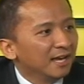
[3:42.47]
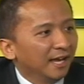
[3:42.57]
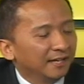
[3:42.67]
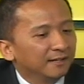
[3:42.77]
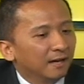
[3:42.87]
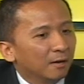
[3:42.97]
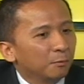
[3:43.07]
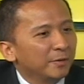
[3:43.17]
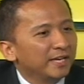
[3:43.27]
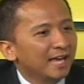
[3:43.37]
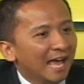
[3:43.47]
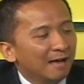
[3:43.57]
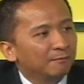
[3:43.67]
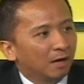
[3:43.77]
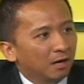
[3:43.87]
And we
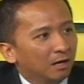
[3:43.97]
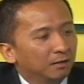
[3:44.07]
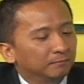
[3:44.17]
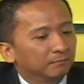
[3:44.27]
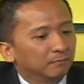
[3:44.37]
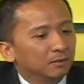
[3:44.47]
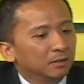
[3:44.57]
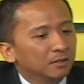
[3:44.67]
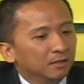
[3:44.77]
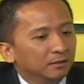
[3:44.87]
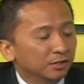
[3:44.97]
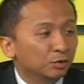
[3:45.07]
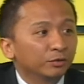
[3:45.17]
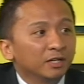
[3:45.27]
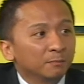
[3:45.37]
have the
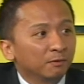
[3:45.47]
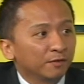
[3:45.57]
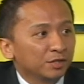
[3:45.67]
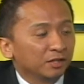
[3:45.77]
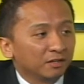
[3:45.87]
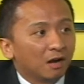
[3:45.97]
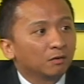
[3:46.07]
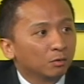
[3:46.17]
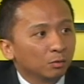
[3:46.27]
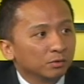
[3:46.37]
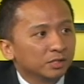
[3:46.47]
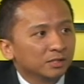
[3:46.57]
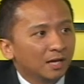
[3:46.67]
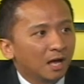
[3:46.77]
scrutiny provision in our rules